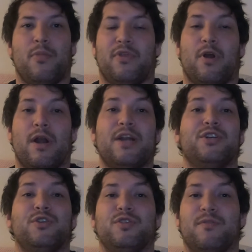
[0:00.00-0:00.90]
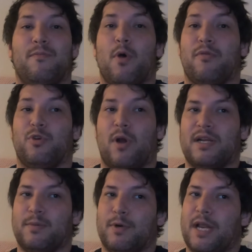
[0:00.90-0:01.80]
There are issues of both
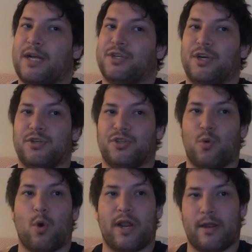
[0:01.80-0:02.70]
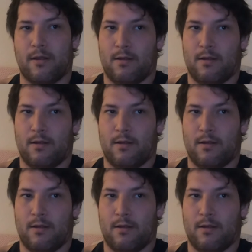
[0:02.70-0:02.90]
transportation and sorting.